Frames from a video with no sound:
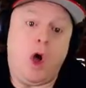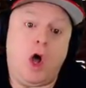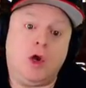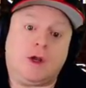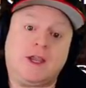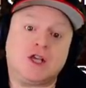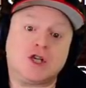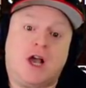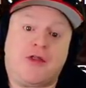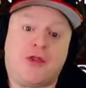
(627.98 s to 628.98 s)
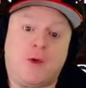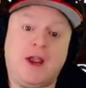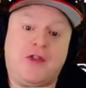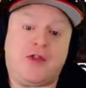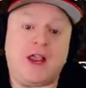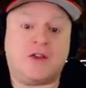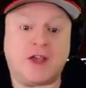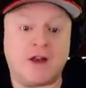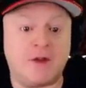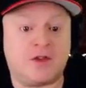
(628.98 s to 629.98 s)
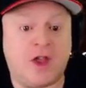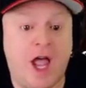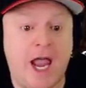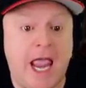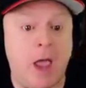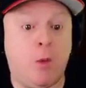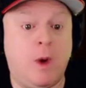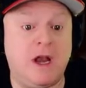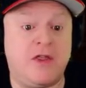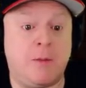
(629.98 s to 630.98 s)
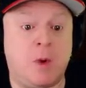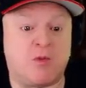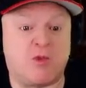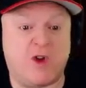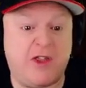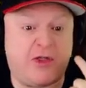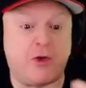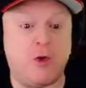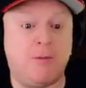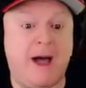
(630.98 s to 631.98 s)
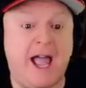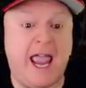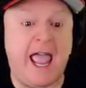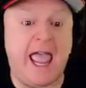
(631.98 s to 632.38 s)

Whoa, look, he shot three things out of his eye, and one of them went right through my